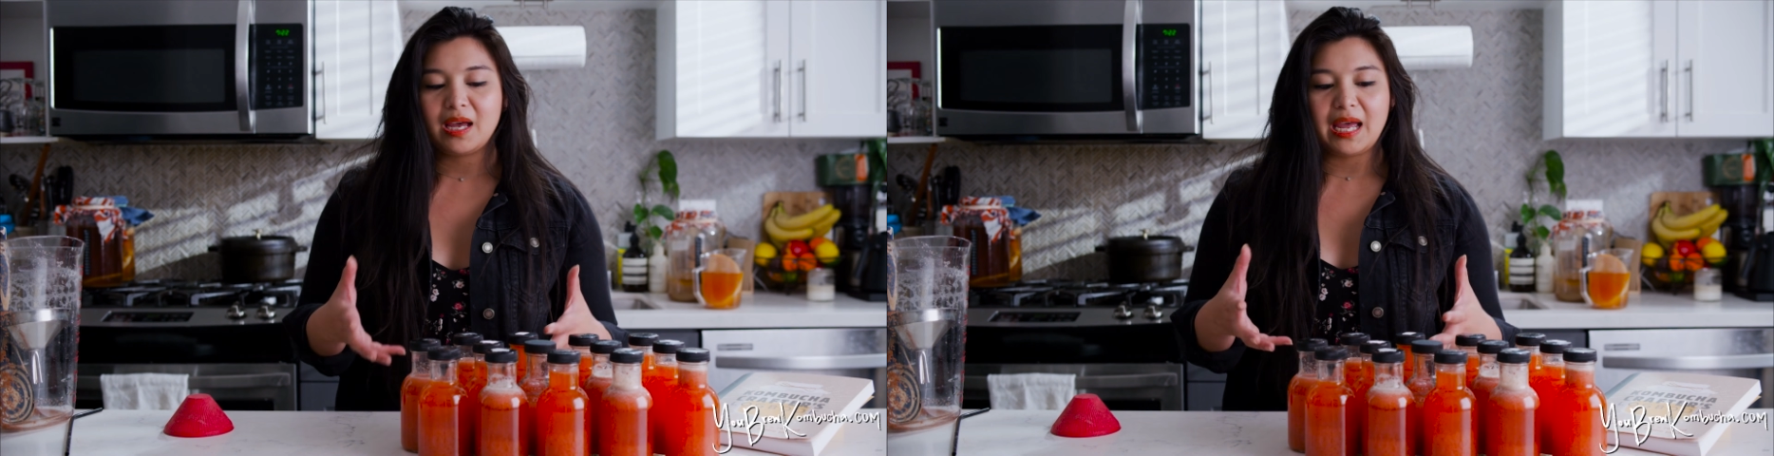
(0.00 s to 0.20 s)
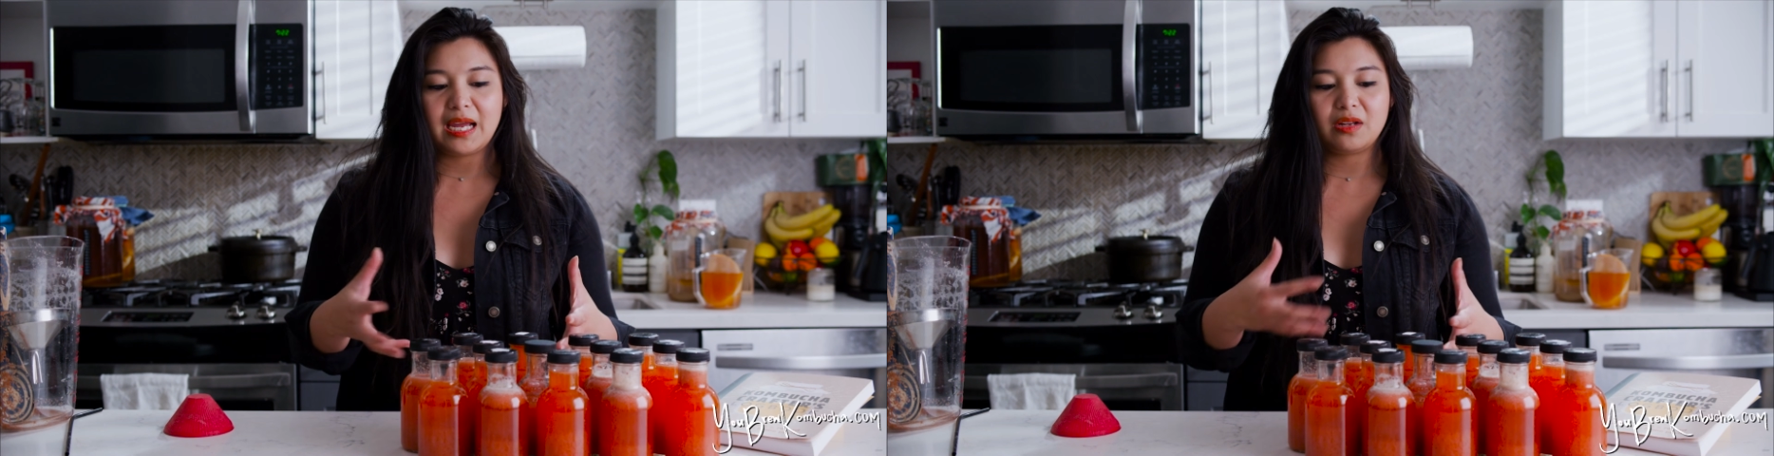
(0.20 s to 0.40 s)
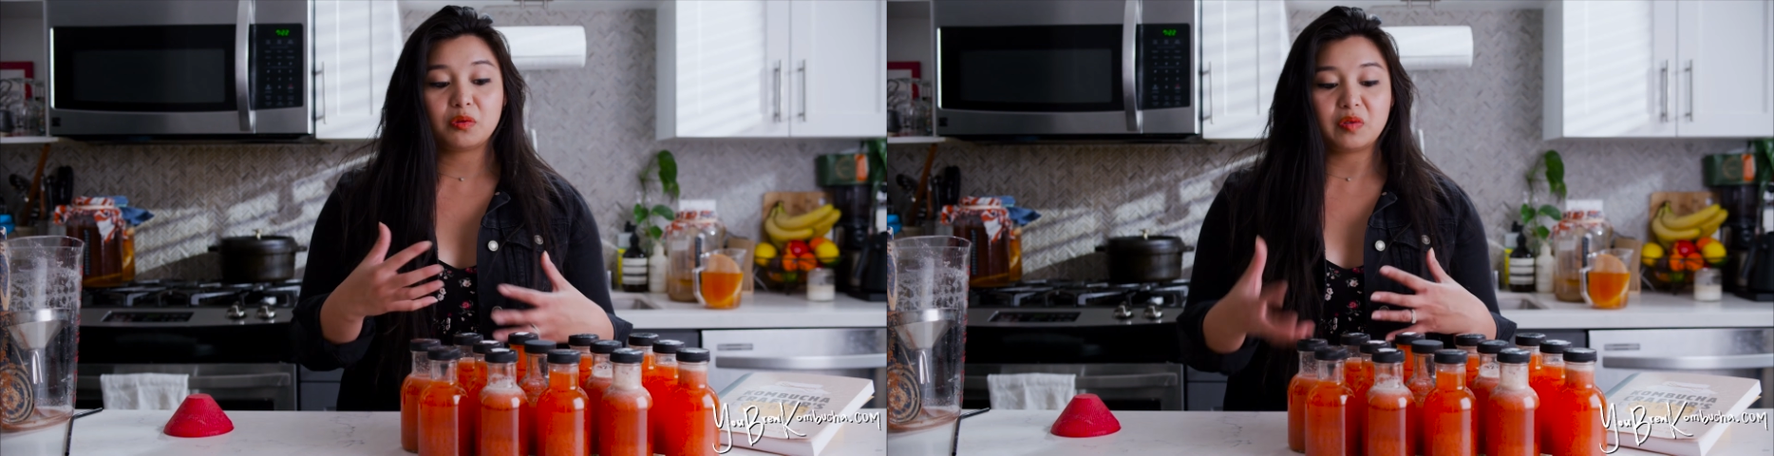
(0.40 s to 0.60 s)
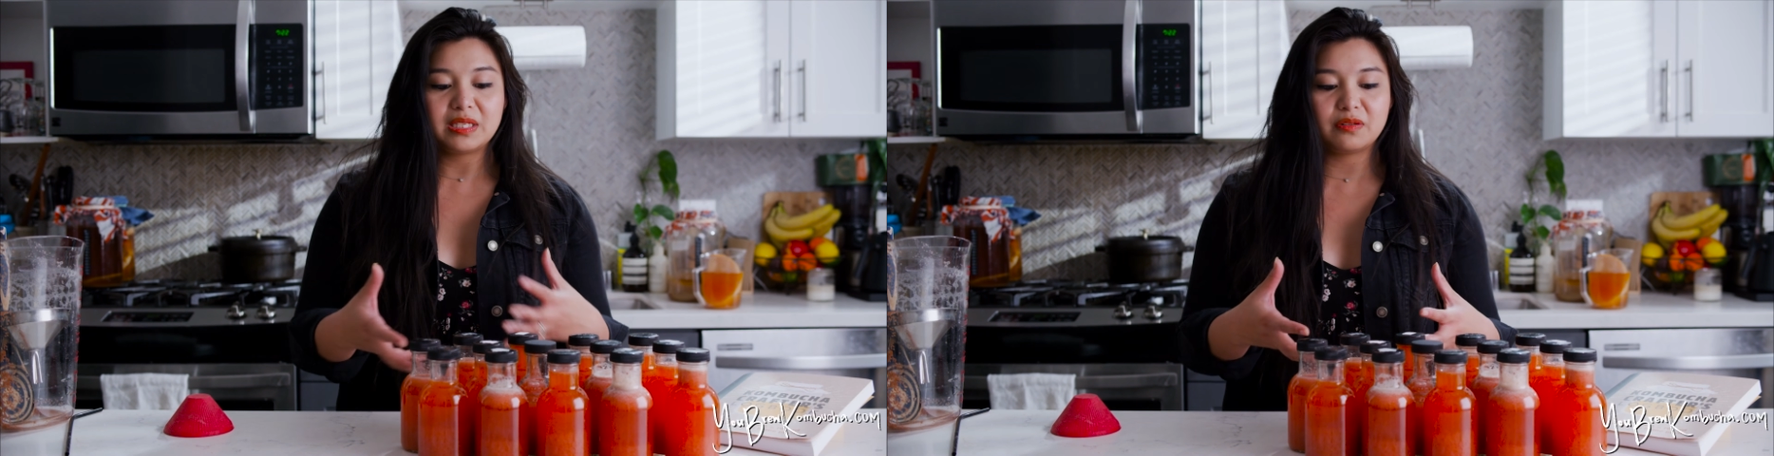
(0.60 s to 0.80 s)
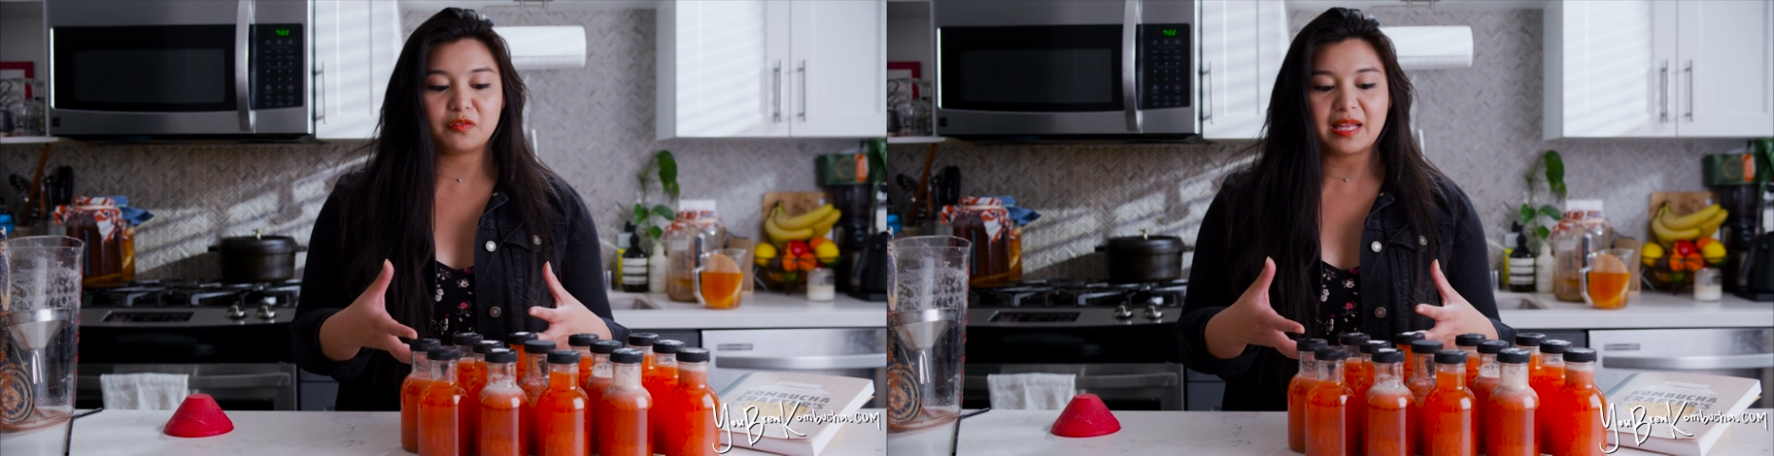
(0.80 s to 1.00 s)
And the
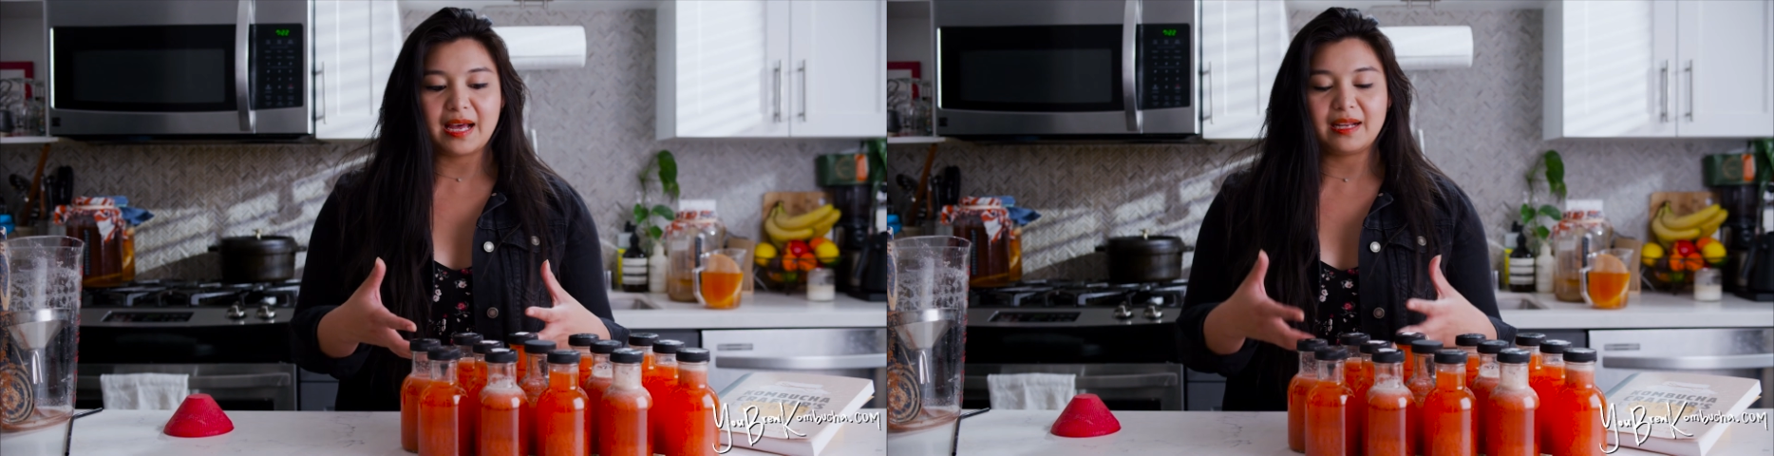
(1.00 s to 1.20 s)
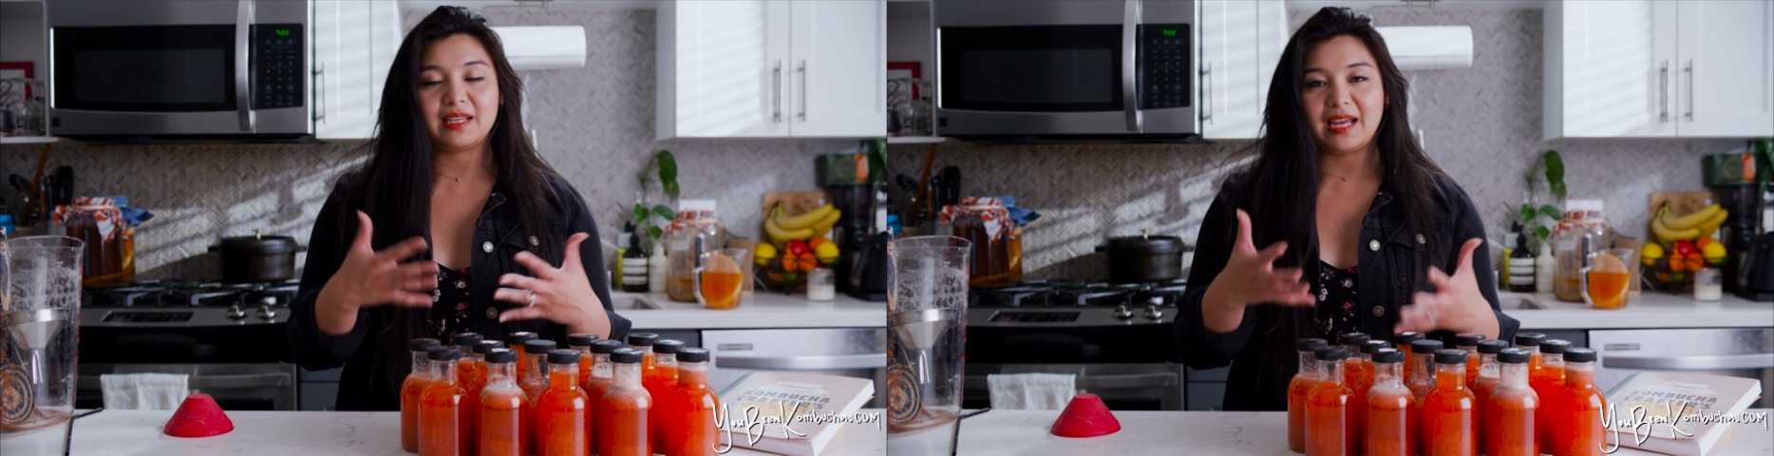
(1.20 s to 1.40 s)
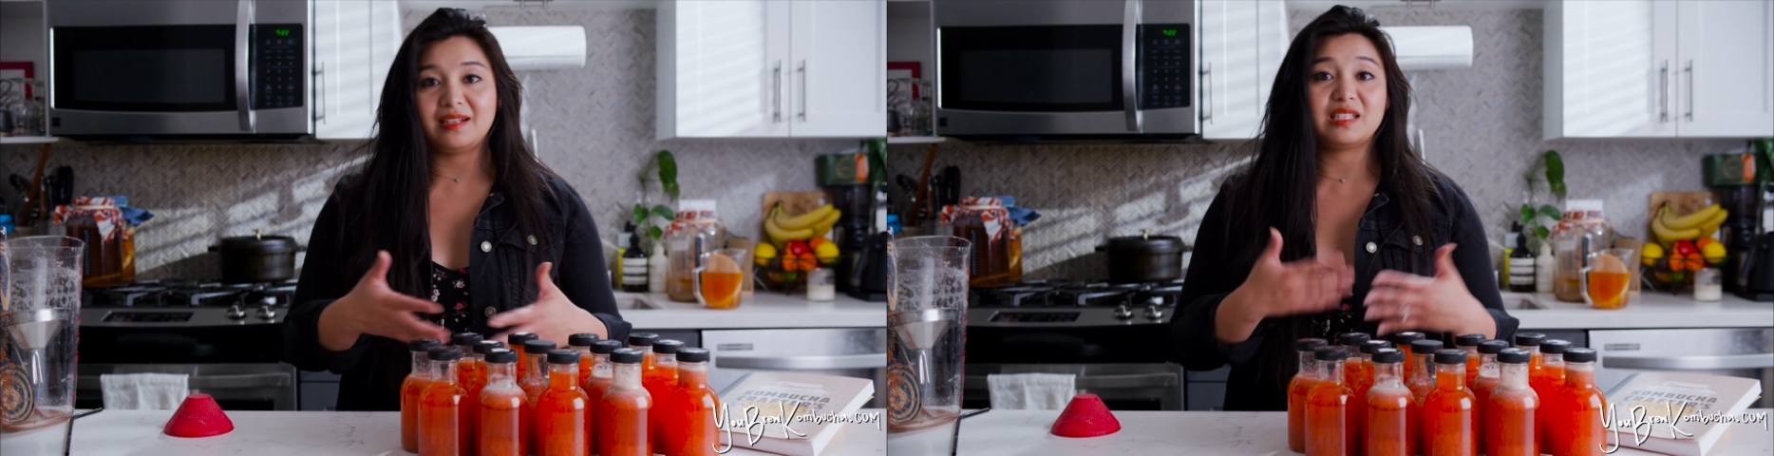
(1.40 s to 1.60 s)
reason for that, again,